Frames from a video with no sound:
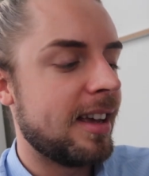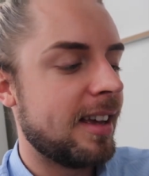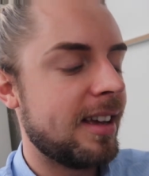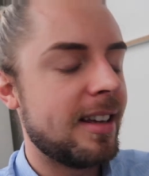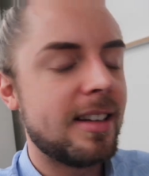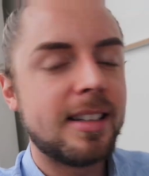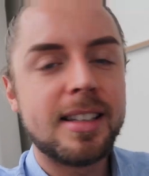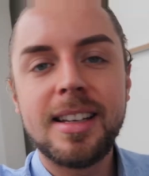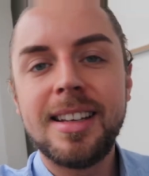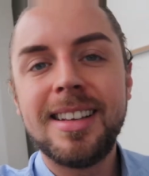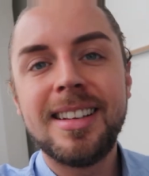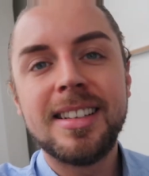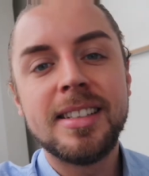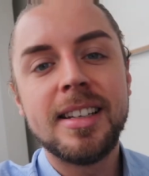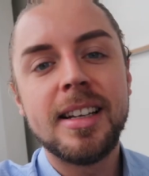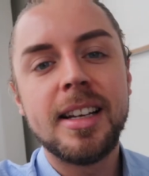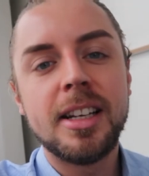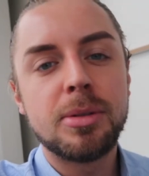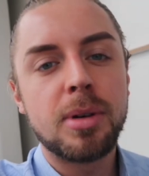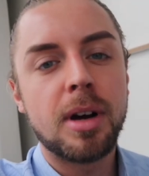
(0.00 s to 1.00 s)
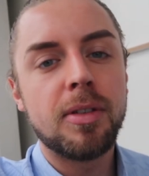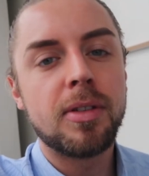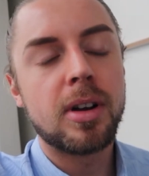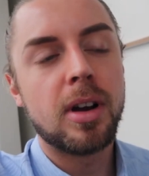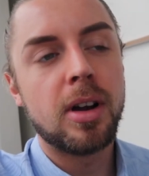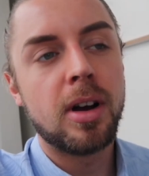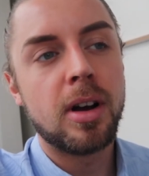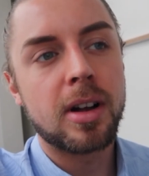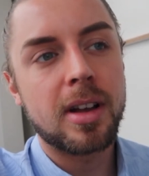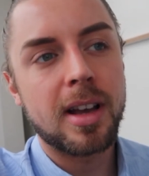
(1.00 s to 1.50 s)
It is nearly 12
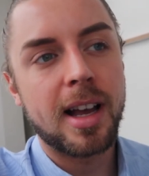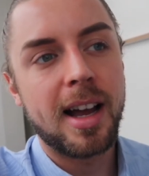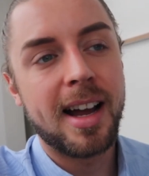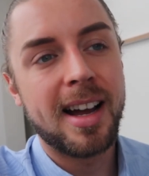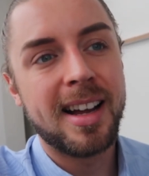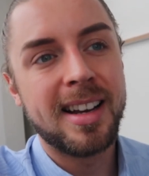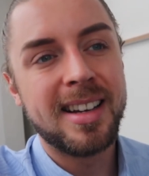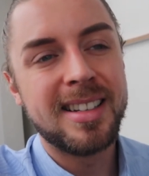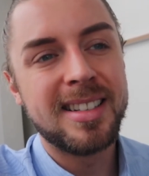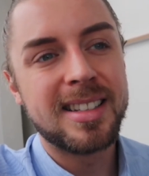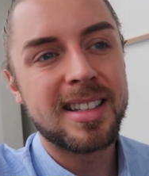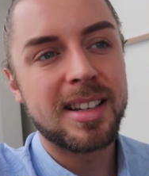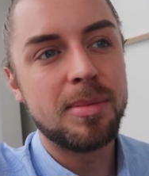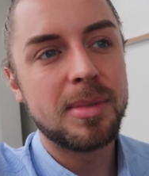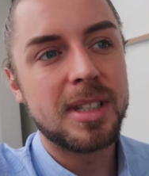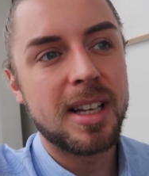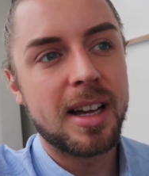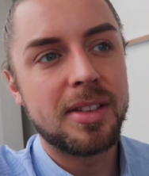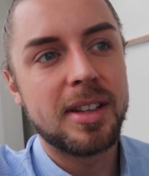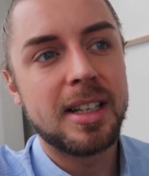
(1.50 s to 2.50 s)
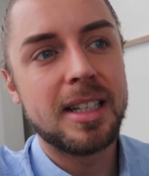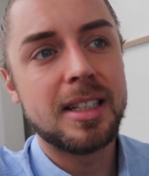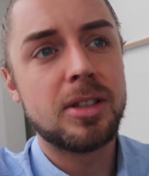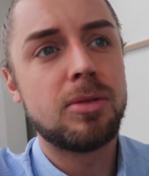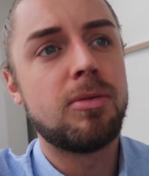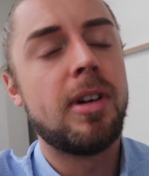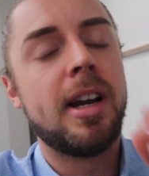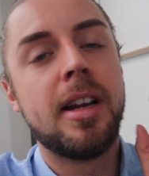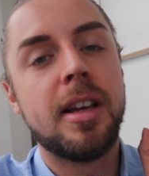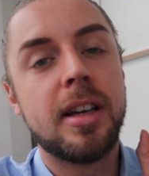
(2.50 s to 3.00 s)
o'clock and I'm sad that
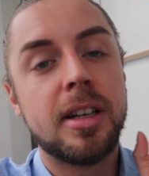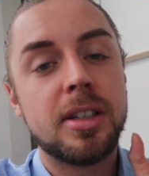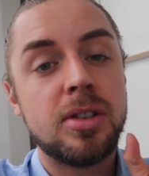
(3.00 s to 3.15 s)
it's raining.